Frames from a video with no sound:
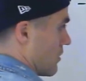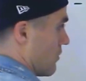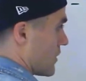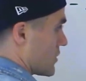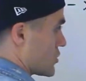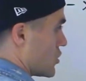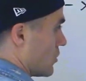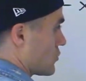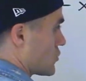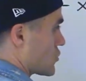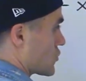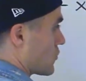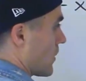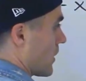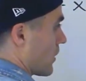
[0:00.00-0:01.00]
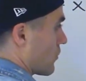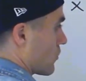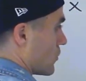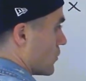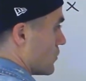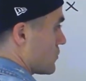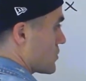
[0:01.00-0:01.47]
there's no square
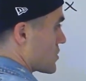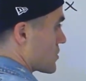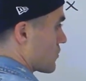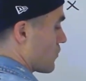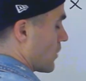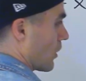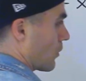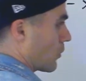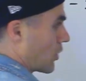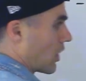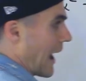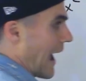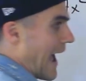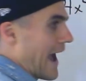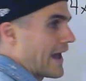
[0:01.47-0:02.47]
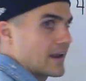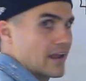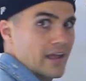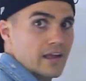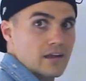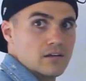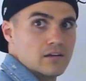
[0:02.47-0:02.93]
roots where we're
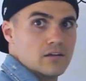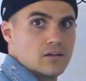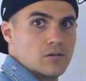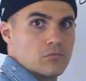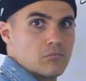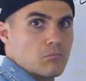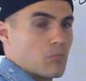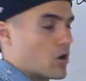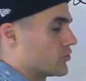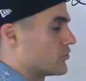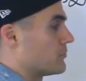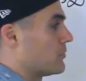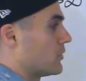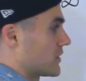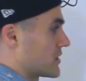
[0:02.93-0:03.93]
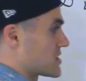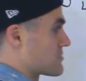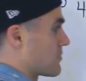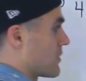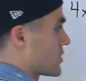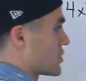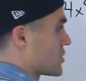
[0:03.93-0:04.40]
adding multiple
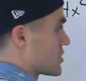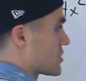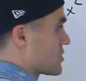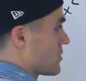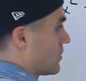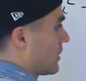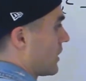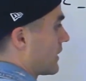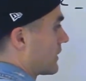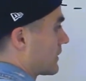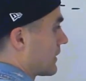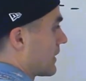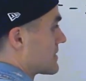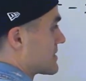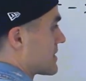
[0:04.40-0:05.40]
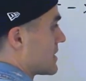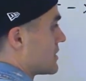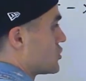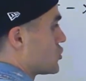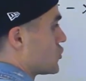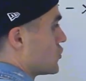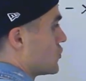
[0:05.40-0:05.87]
expressions. So like, let's say
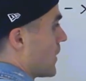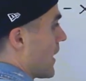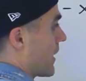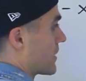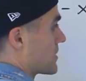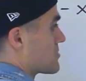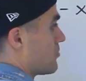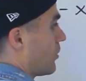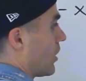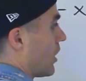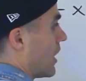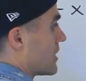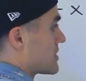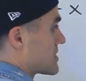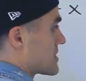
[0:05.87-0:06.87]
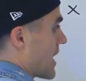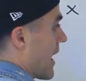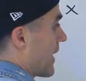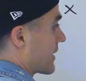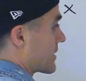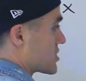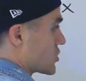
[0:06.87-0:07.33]
2x plus
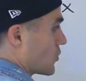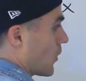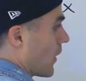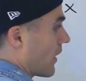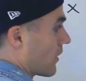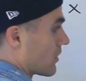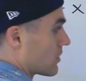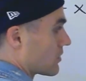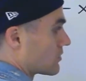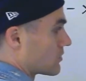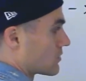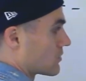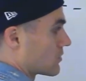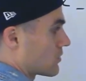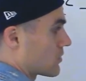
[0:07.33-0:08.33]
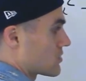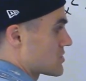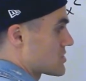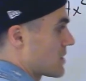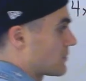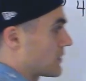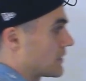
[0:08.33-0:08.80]
x squared or
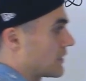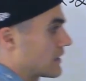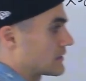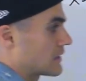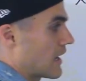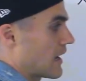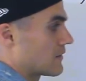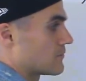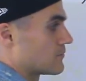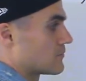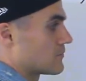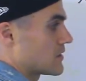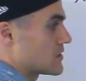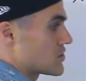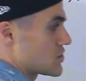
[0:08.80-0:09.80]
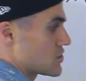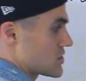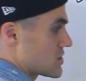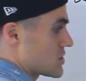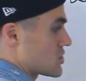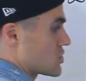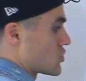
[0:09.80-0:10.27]
something like that. It's
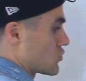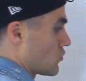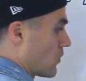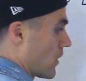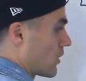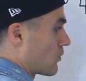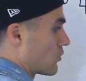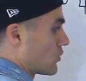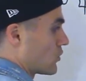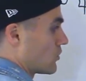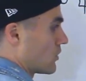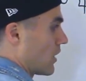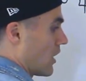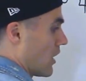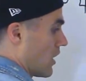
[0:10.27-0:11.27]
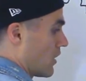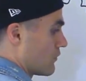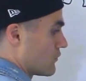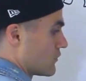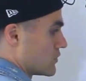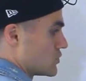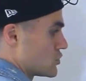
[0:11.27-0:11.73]
just the square root
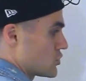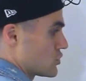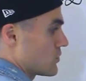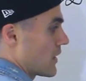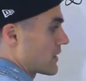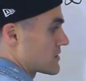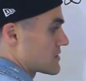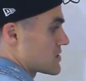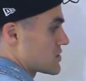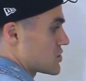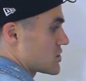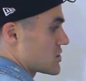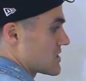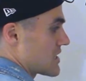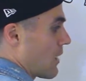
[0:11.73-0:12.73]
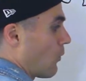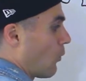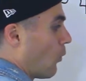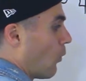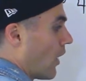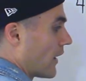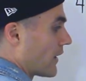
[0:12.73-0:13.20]
of 2x. It's just that
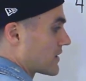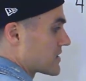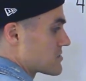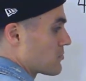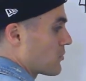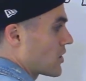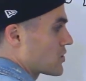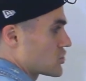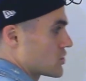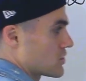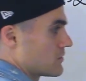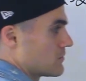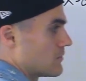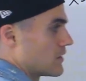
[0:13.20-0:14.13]
one expression.